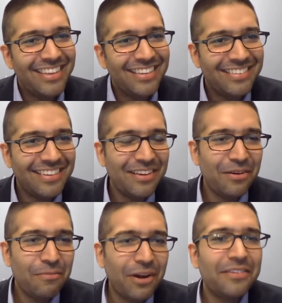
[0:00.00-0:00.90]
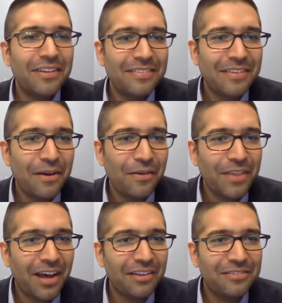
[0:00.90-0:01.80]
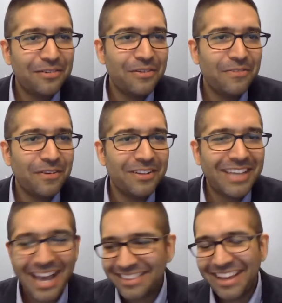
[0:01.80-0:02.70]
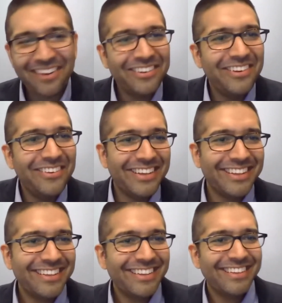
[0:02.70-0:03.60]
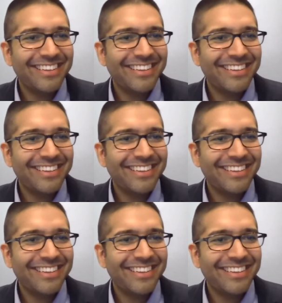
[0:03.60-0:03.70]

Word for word: the CEO, President and CEO of the Haas Junior Fund. Cathy, how are you doing?